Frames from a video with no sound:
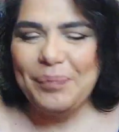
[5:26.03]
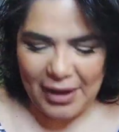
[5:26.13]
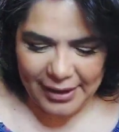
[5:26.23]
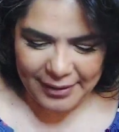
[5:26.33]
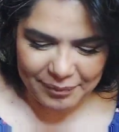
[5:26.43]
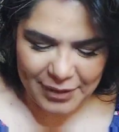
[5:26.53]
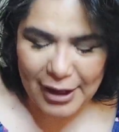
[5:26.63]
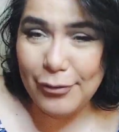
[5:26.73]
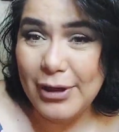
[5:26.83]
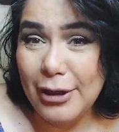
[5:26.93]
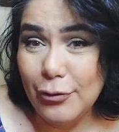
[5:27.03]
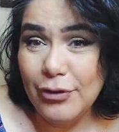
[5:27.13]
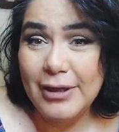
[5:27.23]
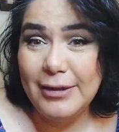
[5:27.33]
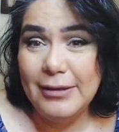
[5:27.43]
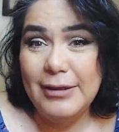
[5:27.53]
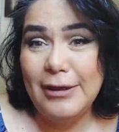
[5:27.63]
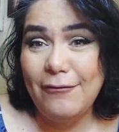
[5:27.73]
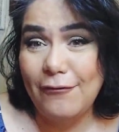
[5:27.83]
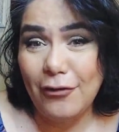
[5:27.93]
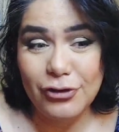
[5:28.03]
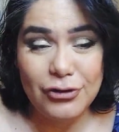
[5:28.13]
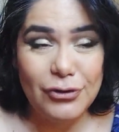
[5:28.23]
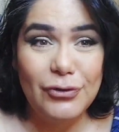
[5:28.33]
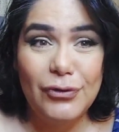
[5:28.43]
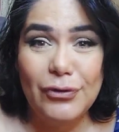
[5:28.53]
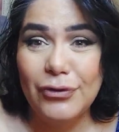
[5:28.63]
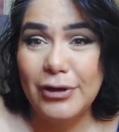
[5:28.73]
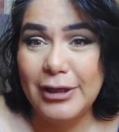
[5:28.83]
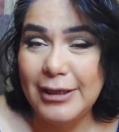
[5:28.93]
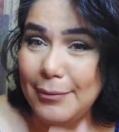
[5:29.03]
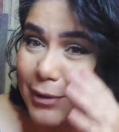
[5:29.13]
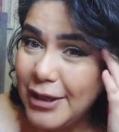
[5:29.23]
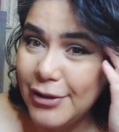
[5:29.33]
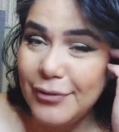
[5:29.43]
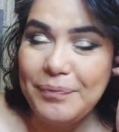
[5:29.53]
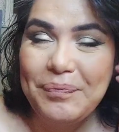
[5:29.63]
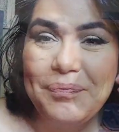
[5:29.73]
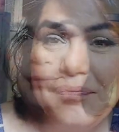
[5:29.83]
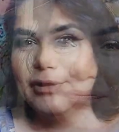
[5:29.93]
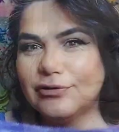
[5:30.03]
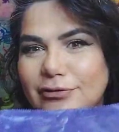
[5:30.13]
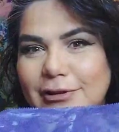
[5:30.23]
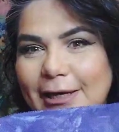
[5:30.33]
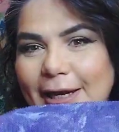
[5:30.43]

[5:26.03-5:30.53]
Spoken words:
how they look in a photo or in a video, because the